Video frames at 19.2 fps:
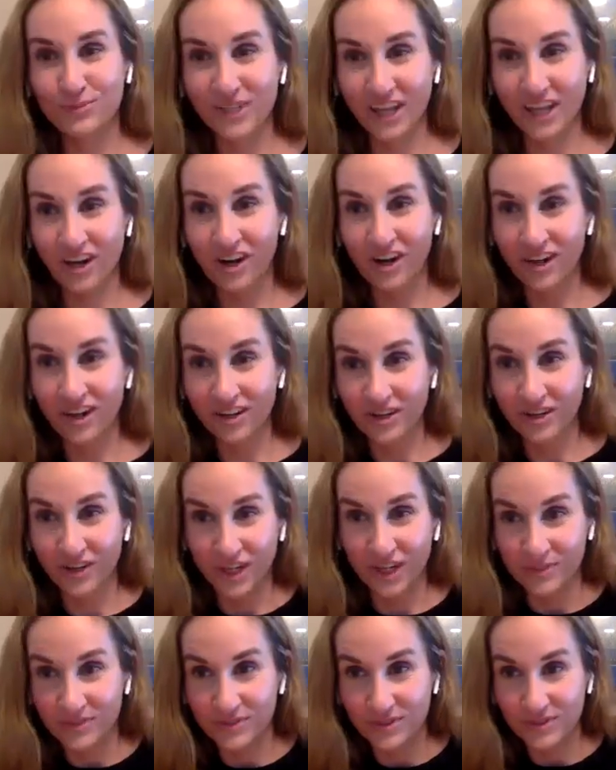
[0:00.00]
be like
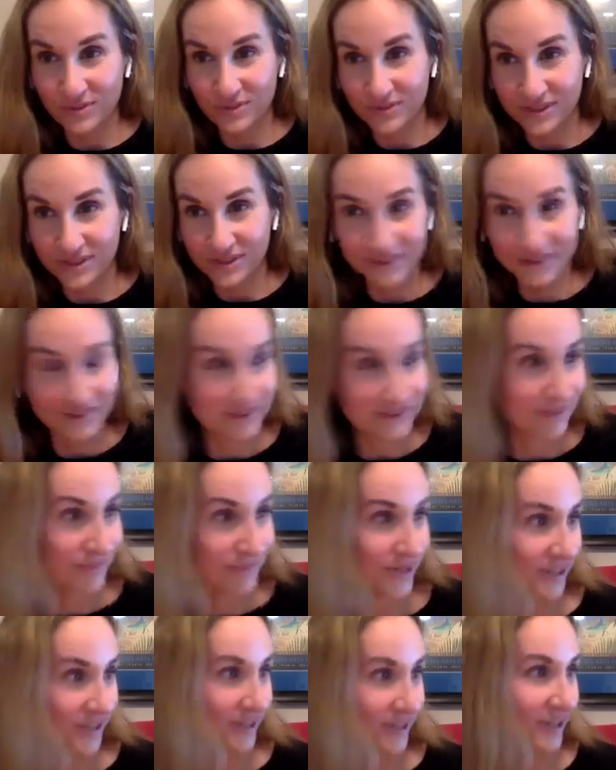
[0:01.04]
holograms doing
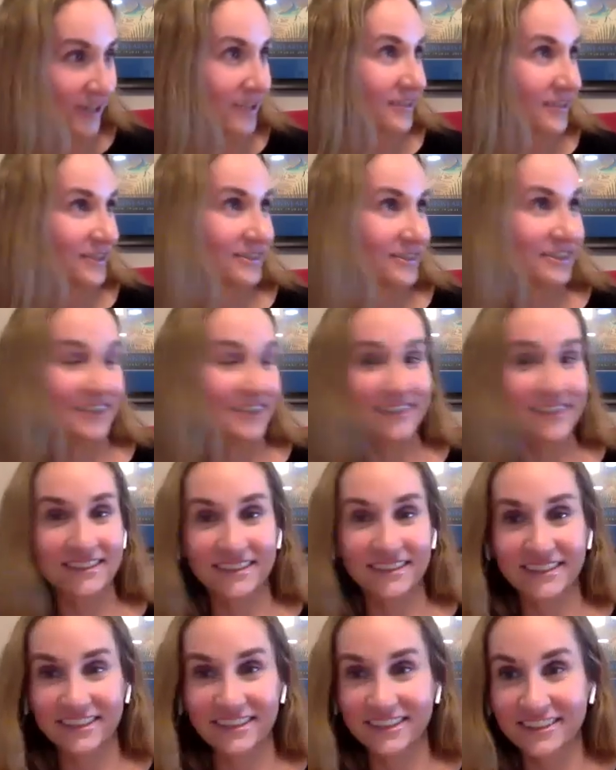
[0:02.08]
podcasts, right?
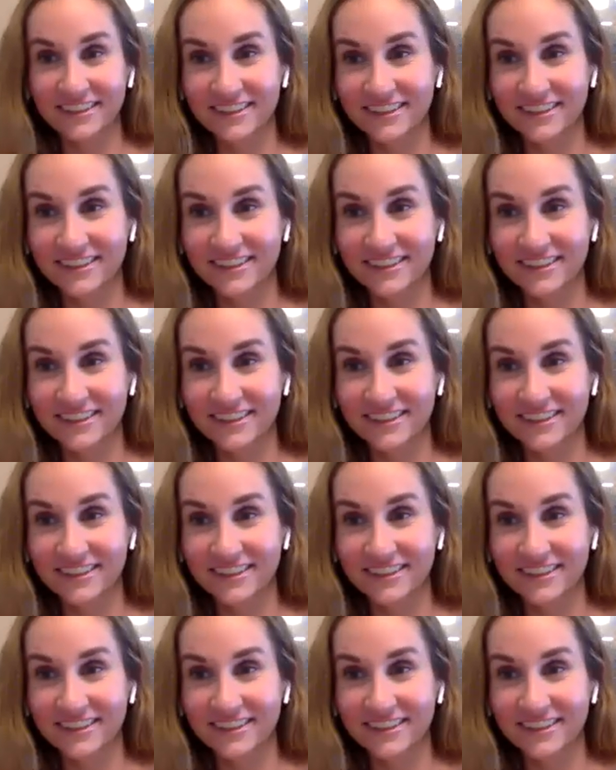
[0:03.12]
Like,